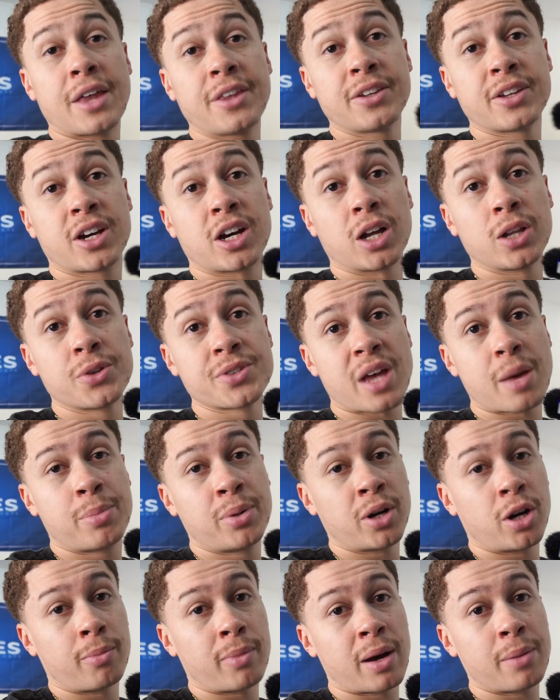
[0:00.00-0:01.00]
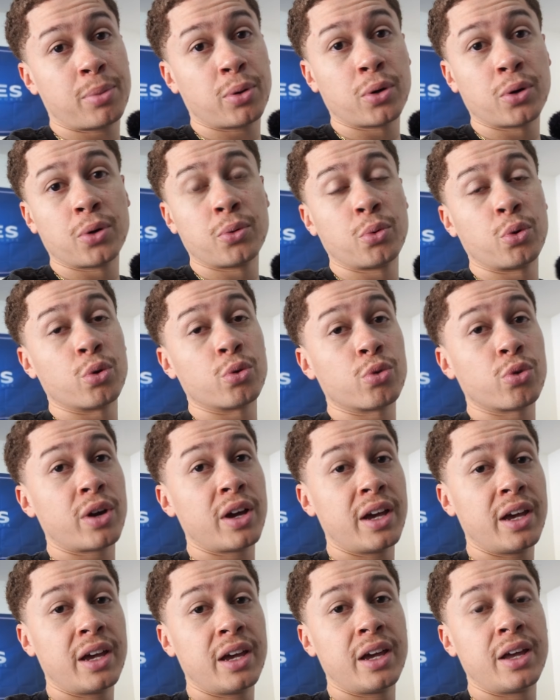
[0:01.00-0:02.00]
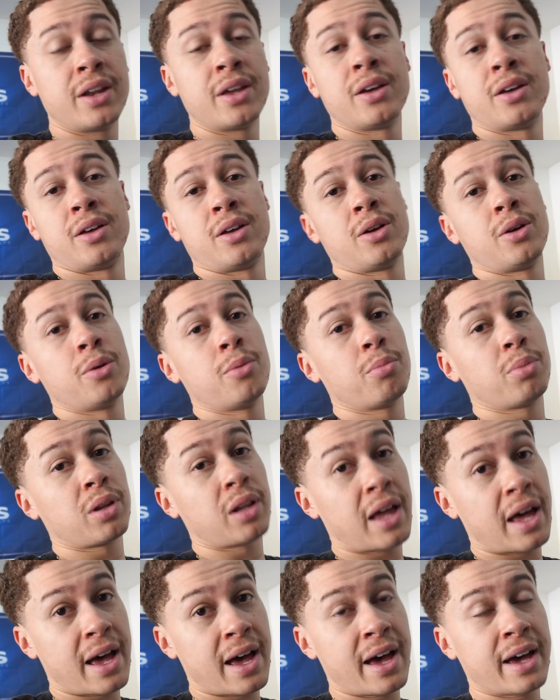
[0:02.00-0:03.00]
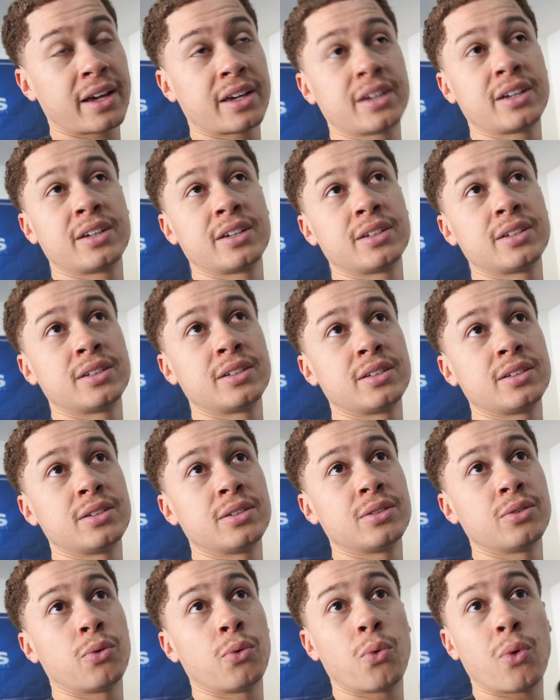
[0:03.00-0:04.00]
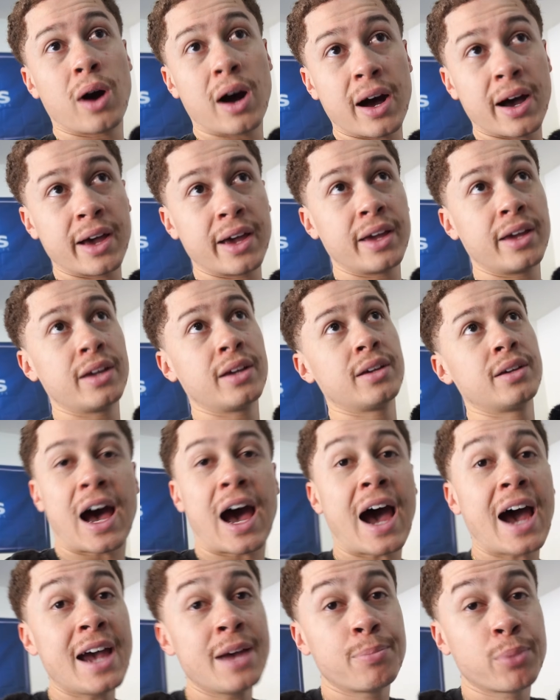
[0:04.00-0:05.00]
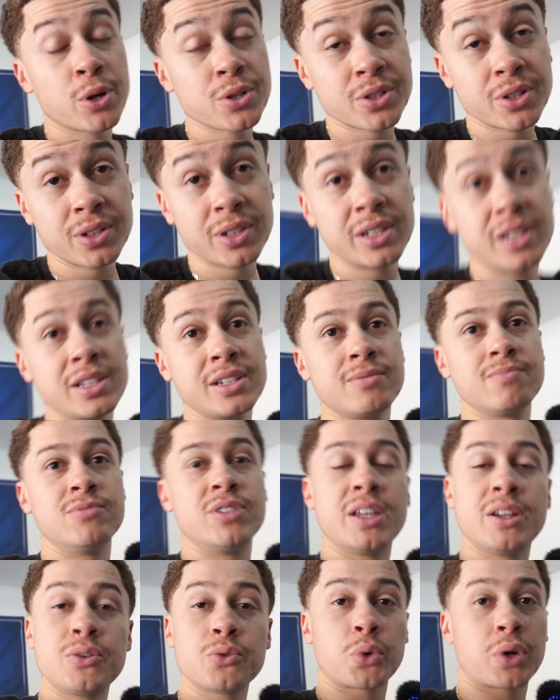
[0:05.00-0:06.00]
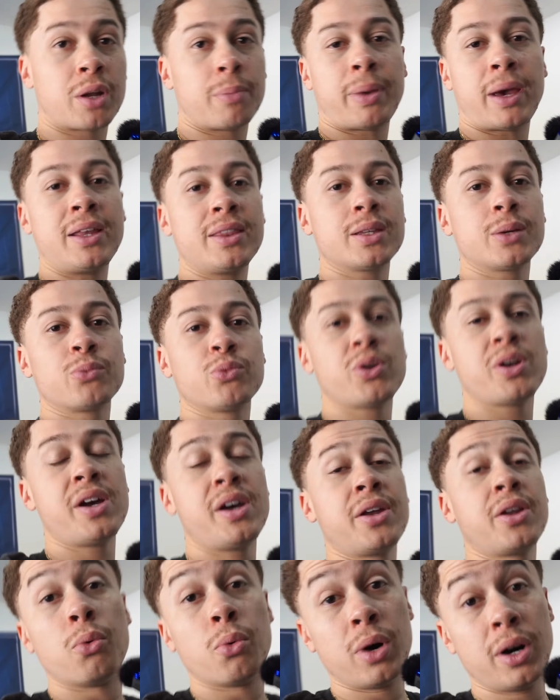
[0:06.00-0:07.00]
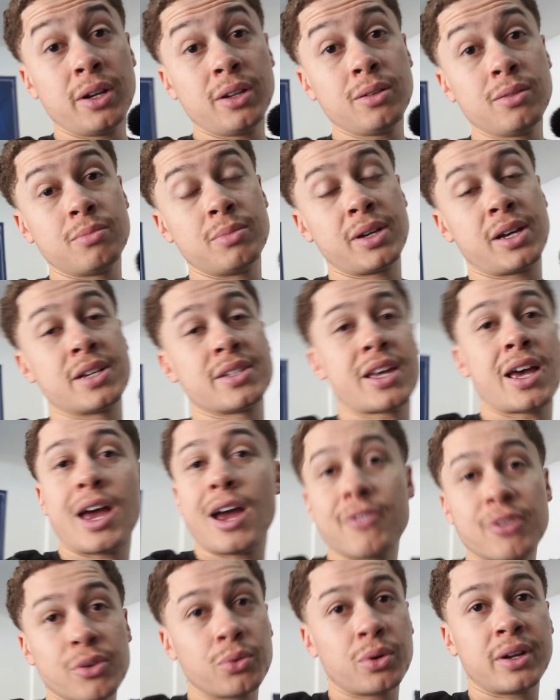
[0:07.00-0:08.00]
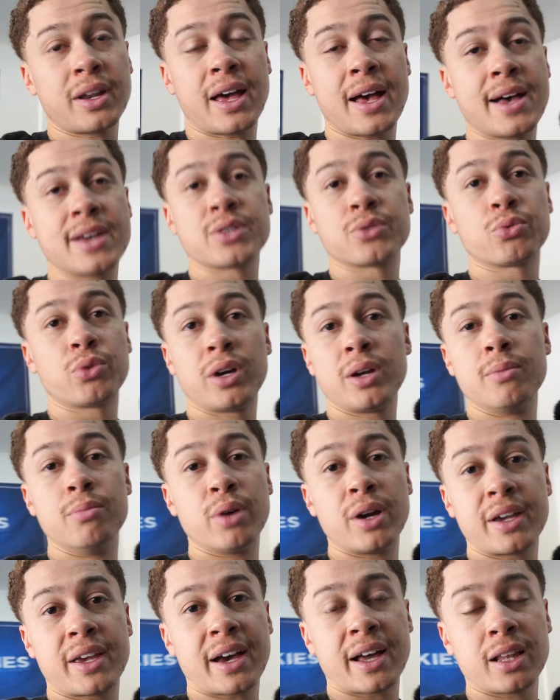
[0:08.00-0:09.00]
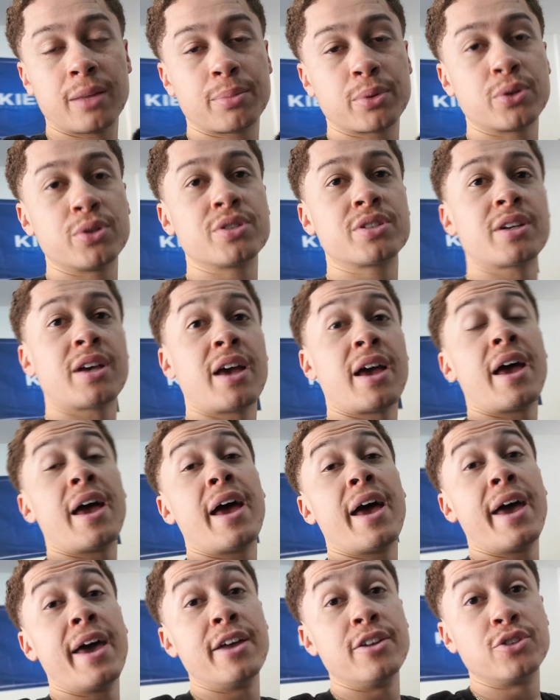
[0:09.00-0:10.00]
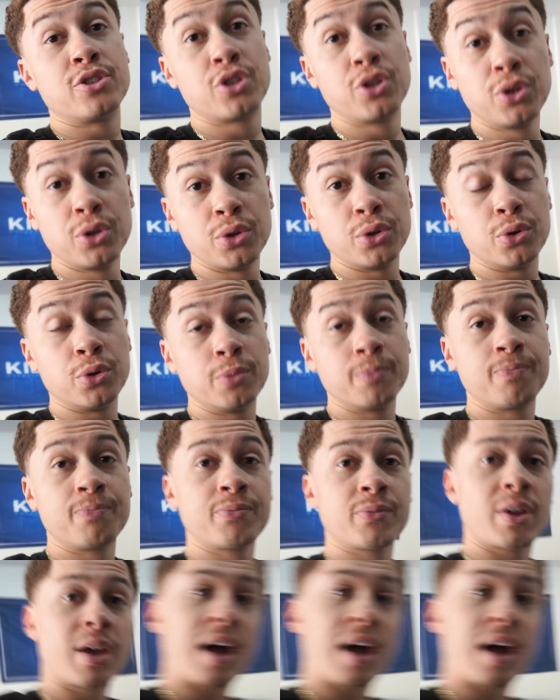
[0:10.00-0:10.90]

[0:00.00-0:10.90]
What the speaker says: think the colors I put on my poll were red, black, white. I personally didn't want to paint them red. One, because everyone has red brake calipers, and two,